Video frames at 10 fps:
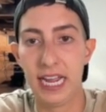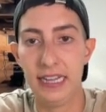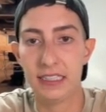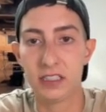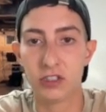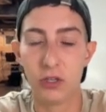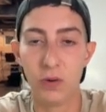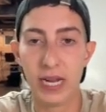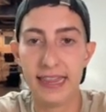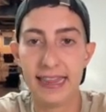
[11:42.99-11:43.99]
And
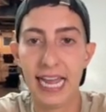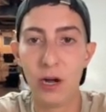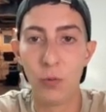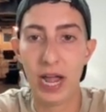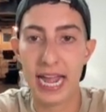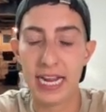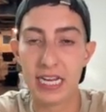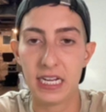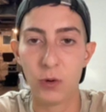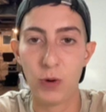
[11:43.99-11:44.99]
so in that
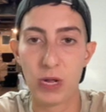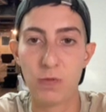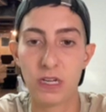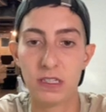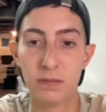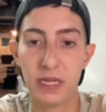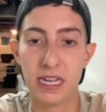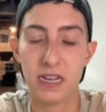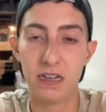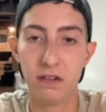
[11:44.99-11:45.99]
way, we will
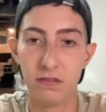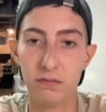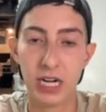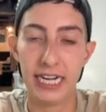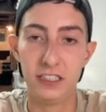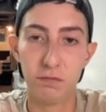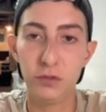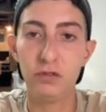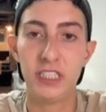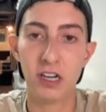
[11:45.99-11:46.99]
be kind of
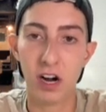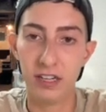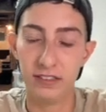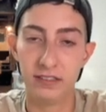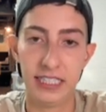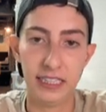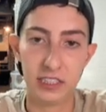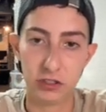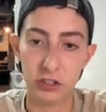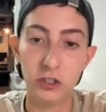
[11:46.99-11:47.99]
moving on in
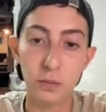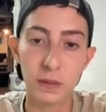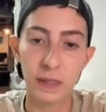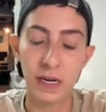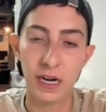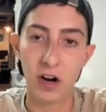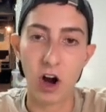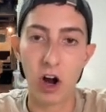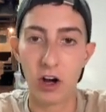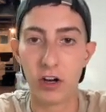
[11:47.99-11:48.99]
this loop.
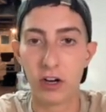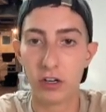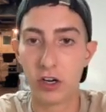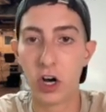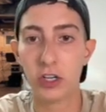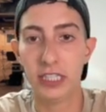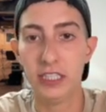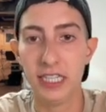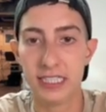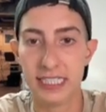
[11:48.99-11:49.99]
Our
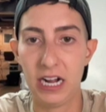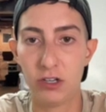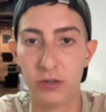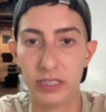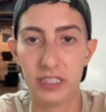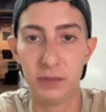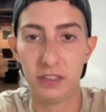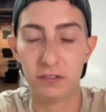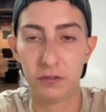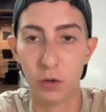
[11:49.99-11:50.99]
current is now going to be
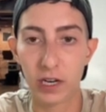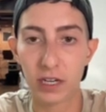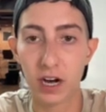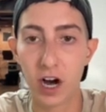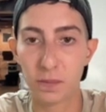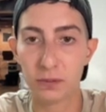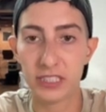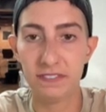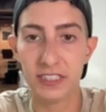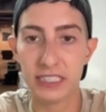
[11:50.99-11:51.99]
4, our
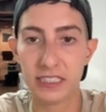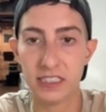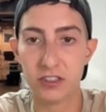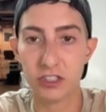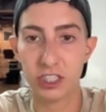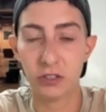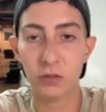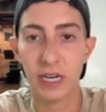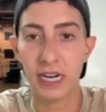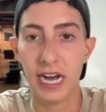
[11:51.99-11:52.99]
previous is 2,
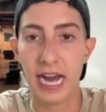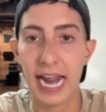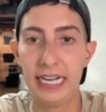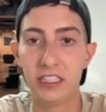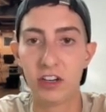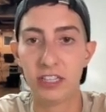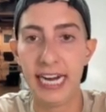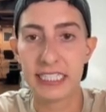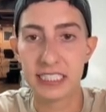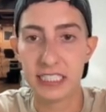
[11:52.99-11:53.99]
and in our
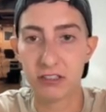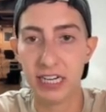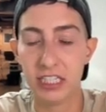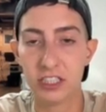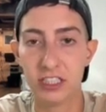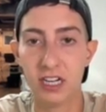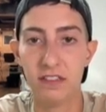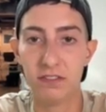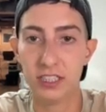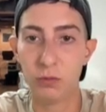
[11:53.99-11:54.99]
next iteration
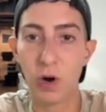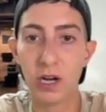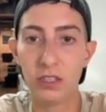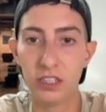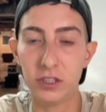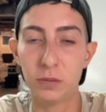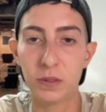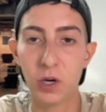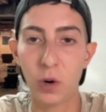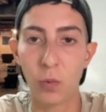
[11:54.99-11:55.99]
of the while loop,
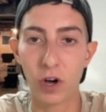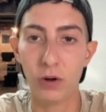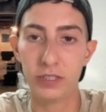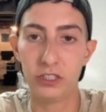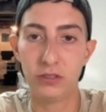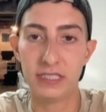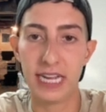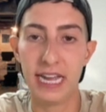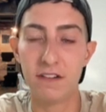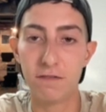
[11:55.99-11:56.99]
we're going to
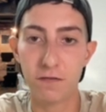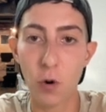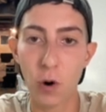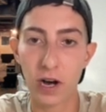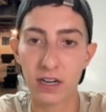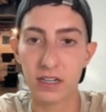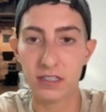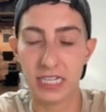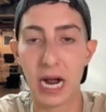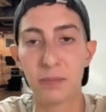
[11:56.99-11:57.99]
set
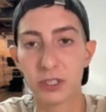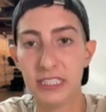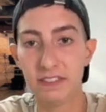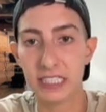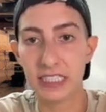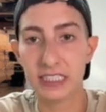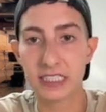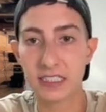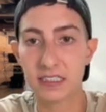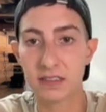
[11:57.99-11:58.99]

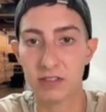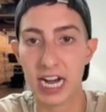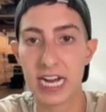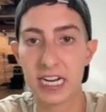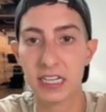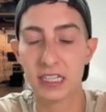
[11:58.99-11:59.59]
4.previous, right?